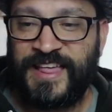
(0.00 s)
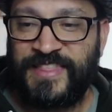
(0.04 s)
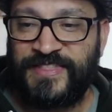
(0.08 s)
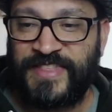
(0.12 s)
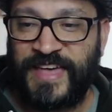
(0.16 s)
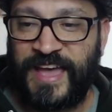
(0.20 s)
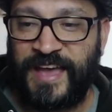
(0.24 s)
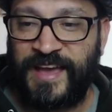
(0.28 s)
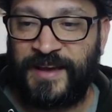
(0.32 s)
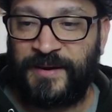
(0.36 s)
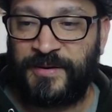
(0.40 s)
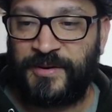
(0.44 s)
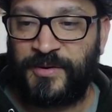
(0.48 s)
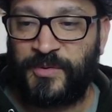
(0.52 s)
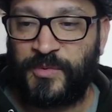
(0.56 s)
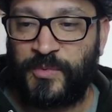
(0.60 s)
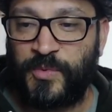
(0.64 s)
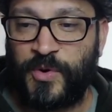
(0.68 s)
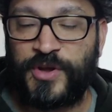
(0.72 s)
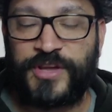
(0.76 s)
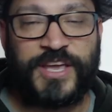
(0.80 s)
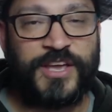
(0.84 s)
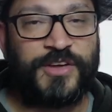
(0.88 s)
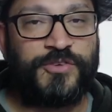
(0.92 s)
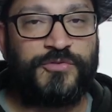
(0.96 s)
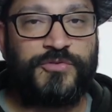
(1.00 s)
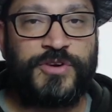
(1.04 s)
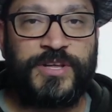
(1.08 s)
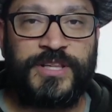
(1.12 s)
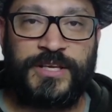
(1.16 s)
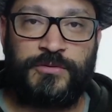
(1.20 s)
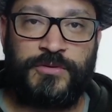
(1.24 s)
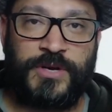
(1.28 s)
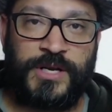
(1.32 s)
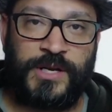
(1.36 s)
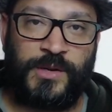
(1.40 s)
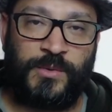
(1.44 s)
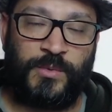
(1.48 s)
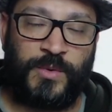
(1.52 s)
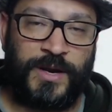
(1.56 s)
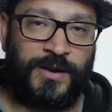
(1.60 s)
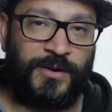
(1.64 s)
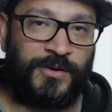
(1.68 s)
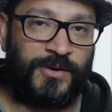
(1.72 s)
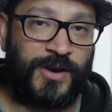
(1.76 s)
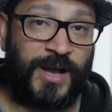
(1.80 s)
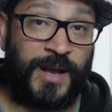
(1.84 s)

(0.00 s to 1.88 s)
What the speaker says: They're working really, really well.